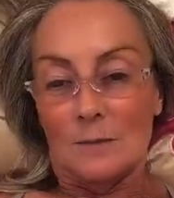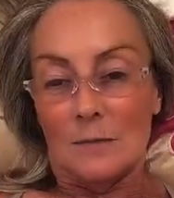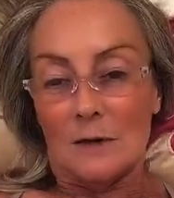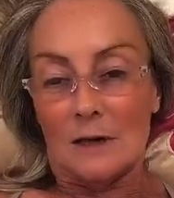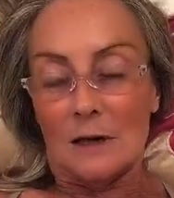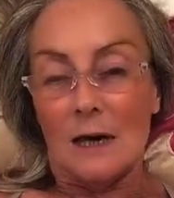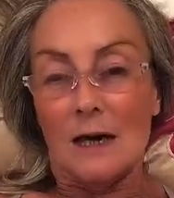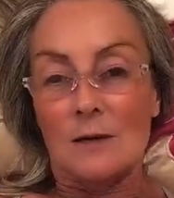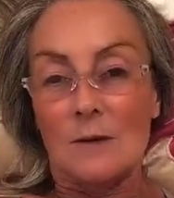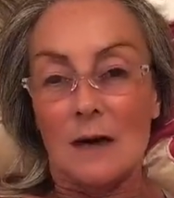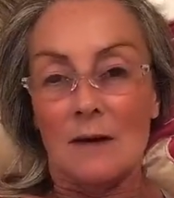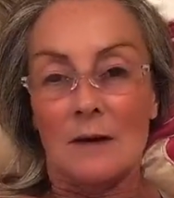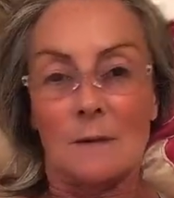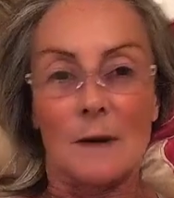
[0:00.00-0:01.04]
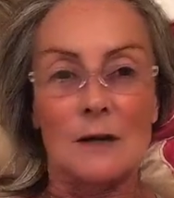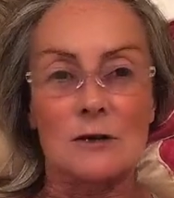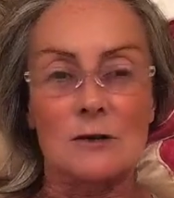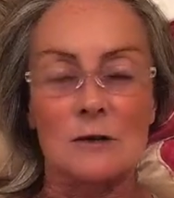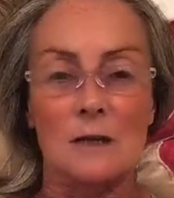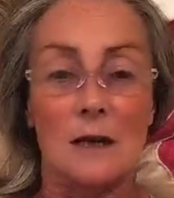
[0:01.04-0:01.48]
But I had
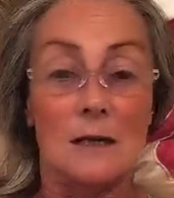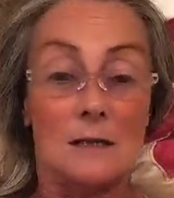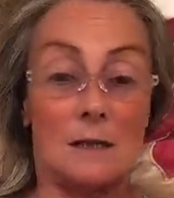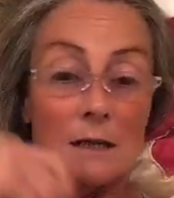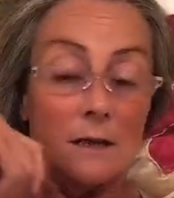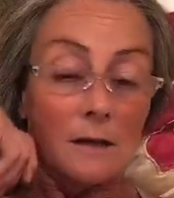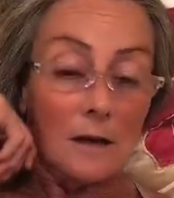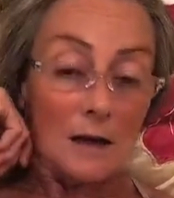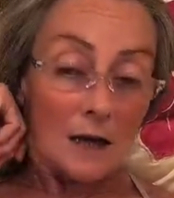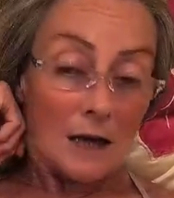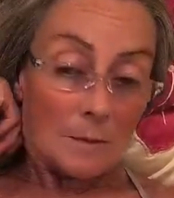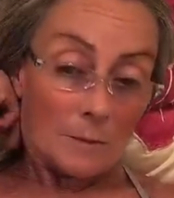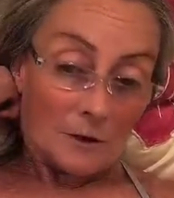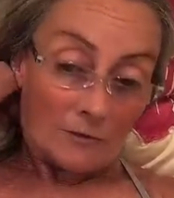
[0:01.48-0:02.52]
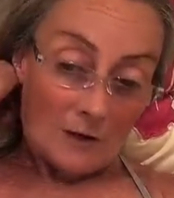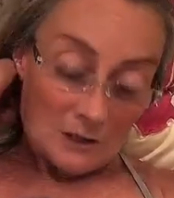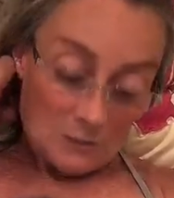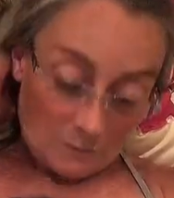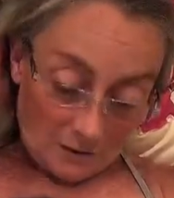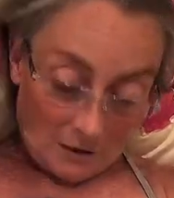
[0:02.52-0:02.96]
about 2 days. A couple of
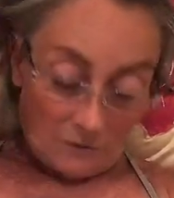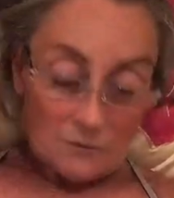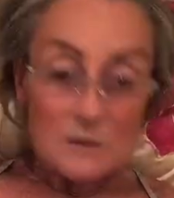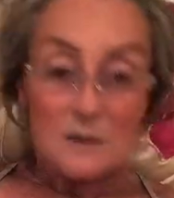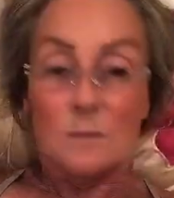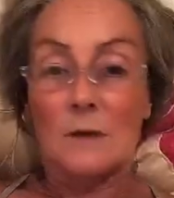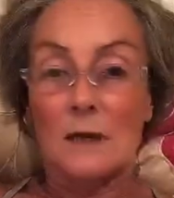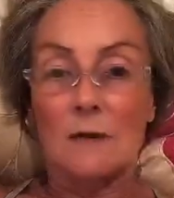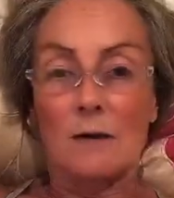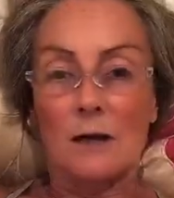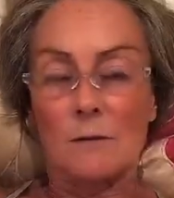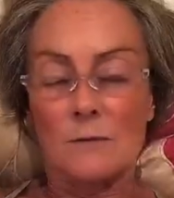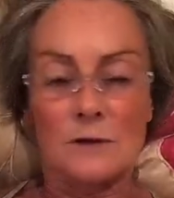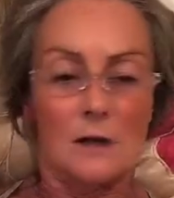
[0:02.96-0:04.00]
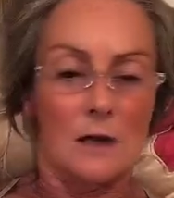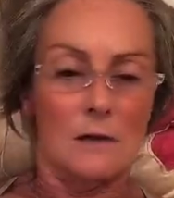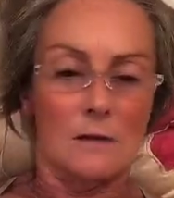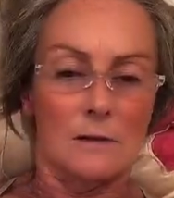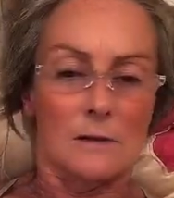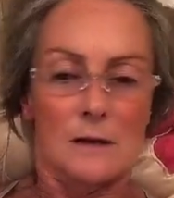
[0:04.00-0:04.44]
us were going through some clearing that was
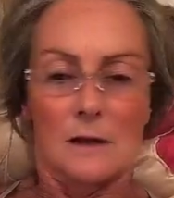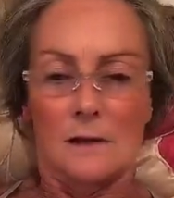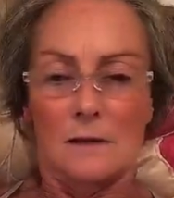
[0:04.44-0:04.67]
going on.